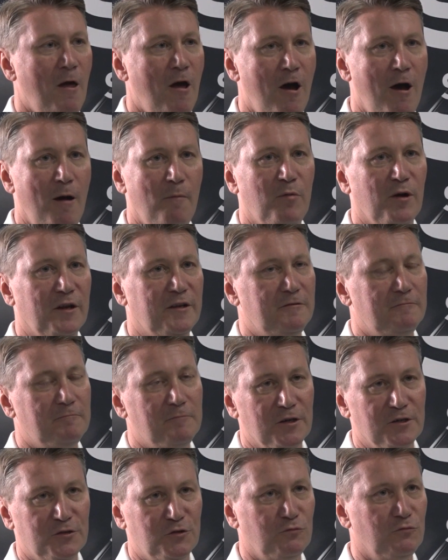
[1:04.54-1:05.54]
But
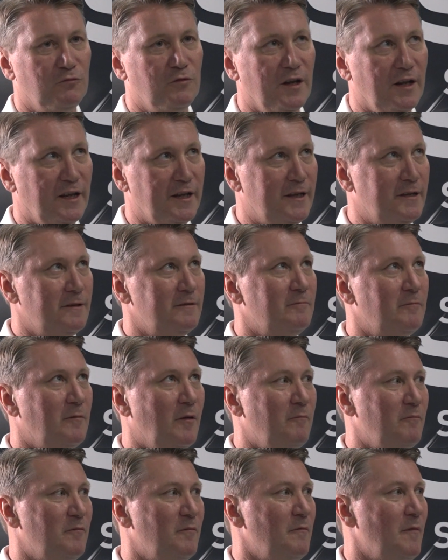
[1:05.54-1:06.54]
there's really
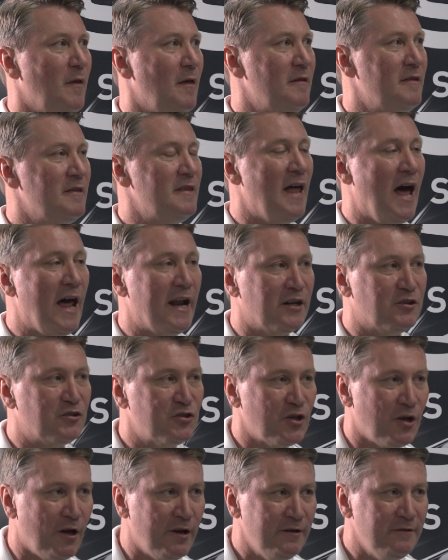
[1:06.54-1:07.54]
not a
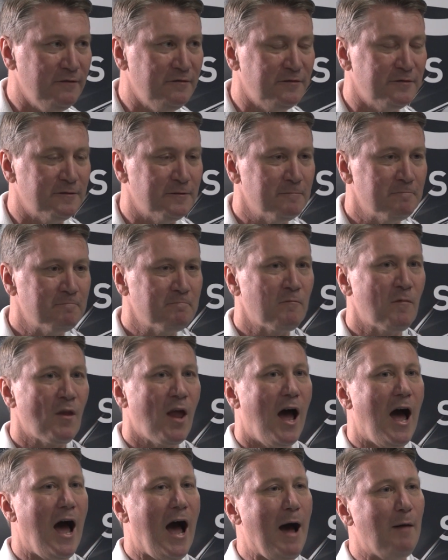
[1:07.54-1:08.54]
ton of
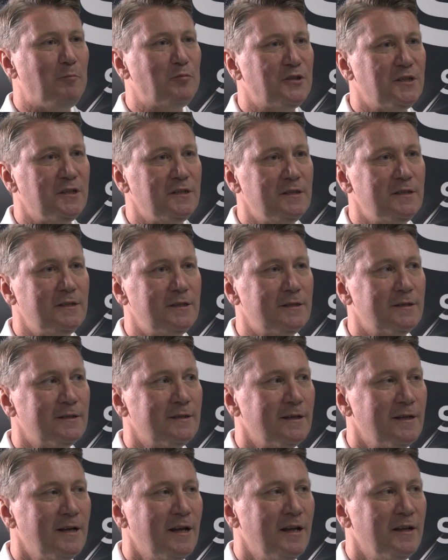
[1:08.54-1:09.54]
options
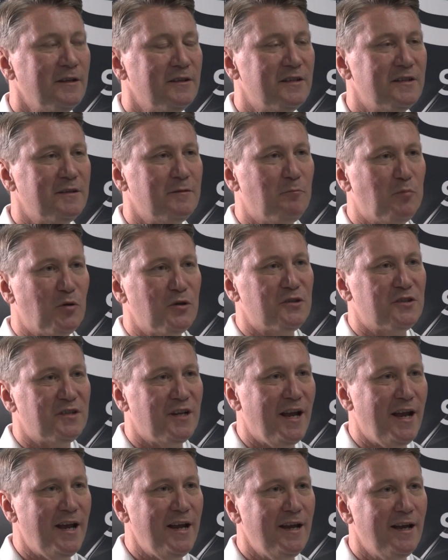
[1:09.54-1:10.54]
per
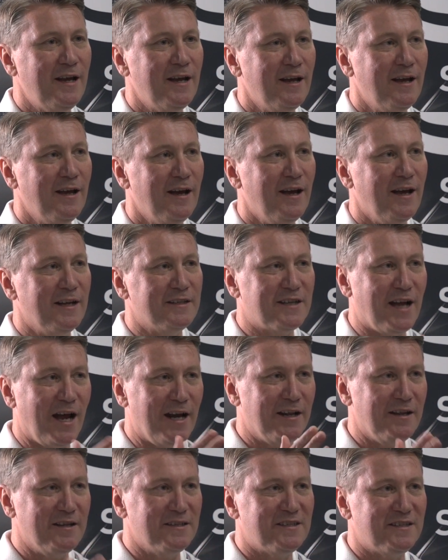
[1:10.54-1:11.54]
se. It's
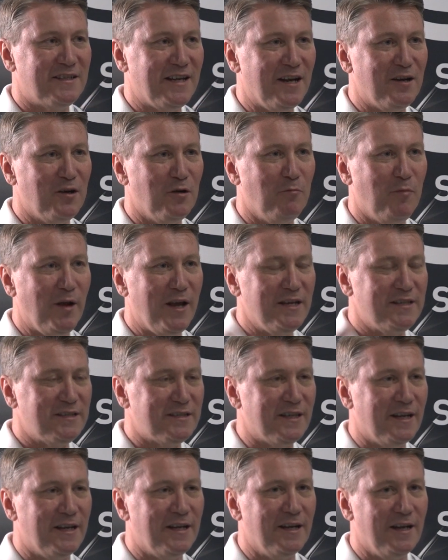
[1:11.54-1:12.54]
kind of the standard
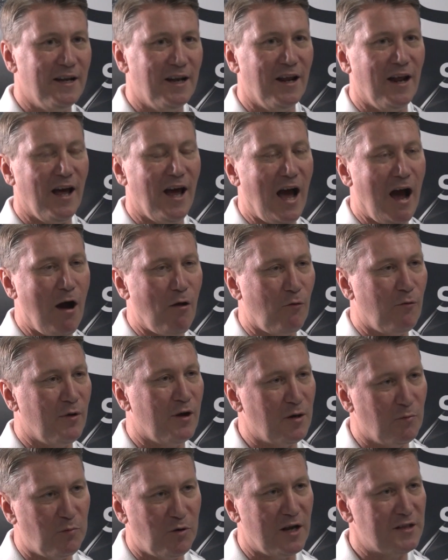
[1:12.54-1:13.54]
base, and how are we
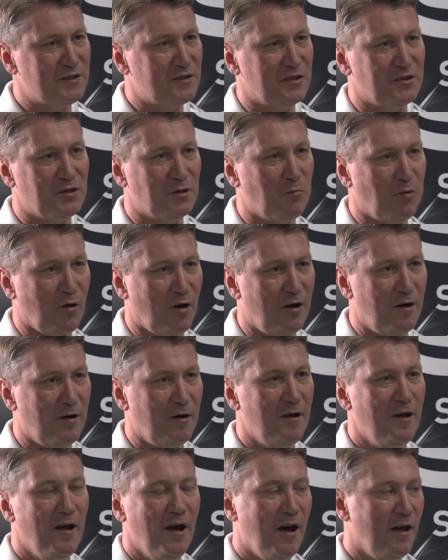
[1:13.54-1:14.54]
going to process your part?
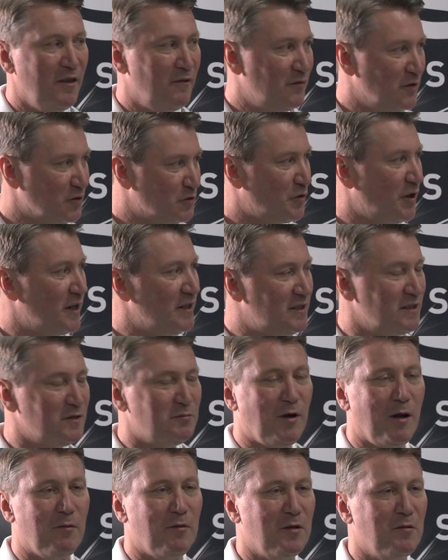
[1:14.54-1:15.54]
The filtration is
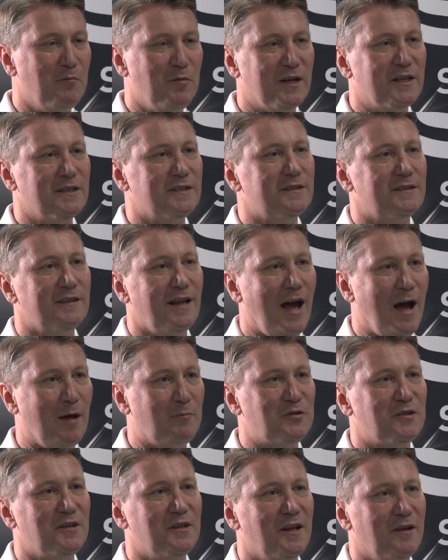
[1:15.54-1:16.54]
probably the biggest
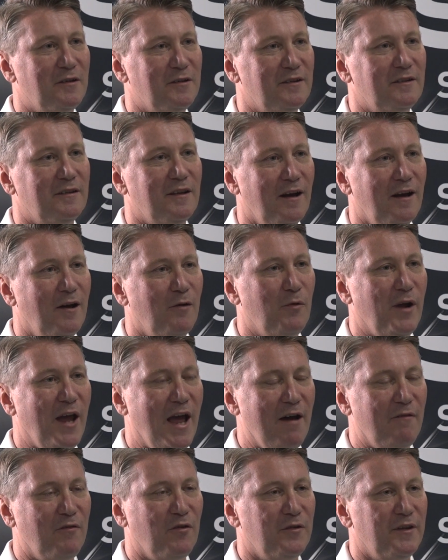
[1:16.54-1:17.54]
option that we
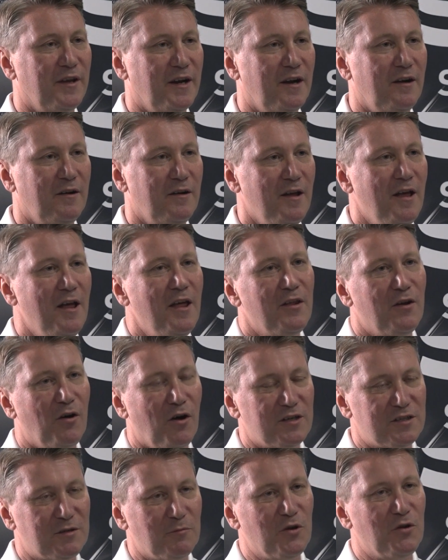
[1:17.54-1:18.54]
have on there. There
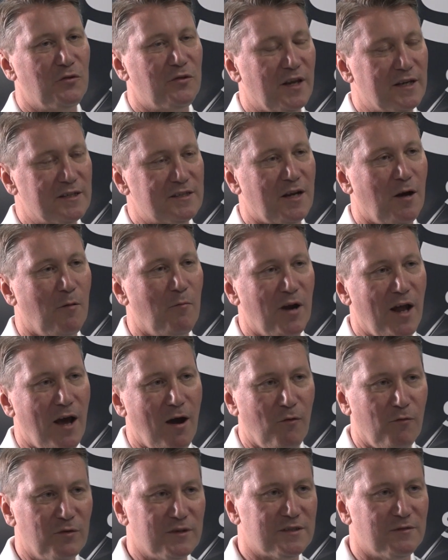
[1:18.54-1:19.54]
are some new things coming
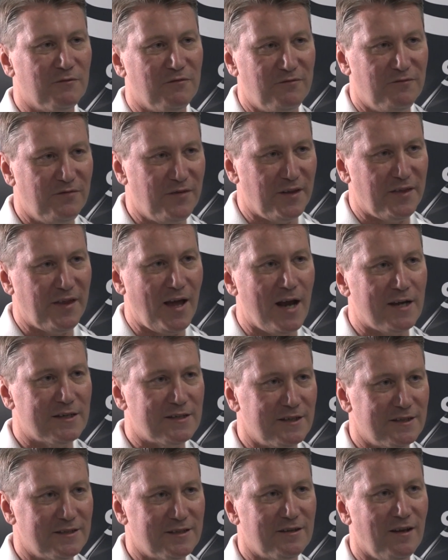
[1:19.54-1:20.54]
out with some fifth
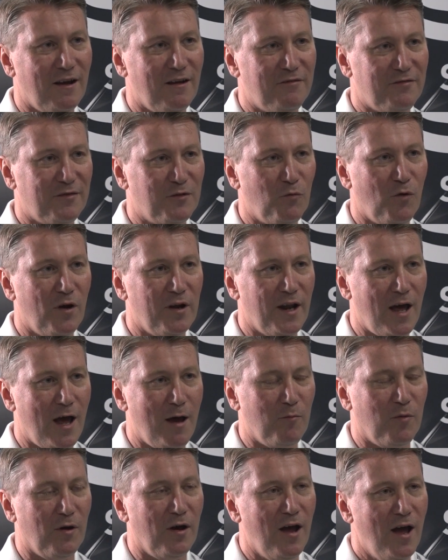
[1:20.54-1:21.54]
axis stuff and
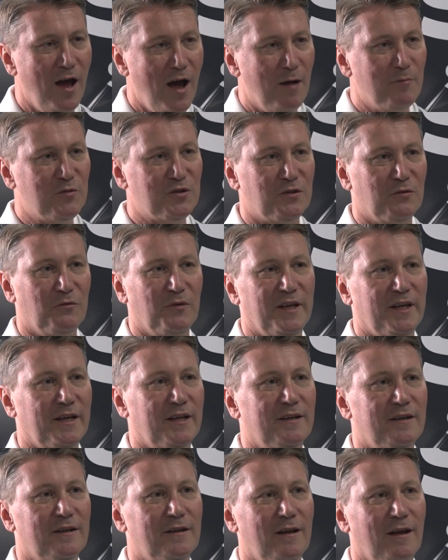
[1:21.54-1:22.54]
whatnot, but I'm sure we
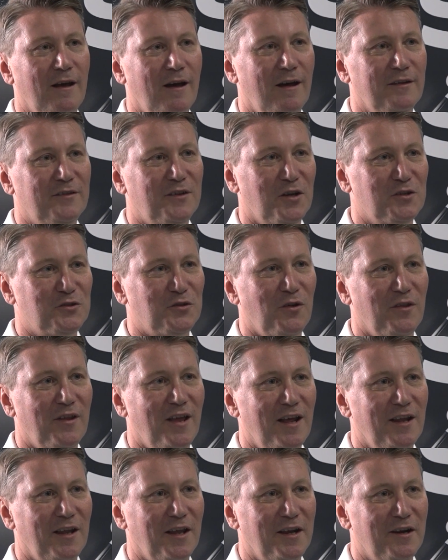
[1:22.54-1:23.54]
can touch on
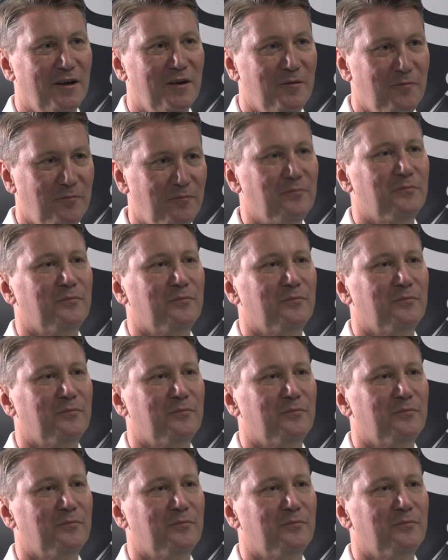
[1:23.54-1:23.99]
that later.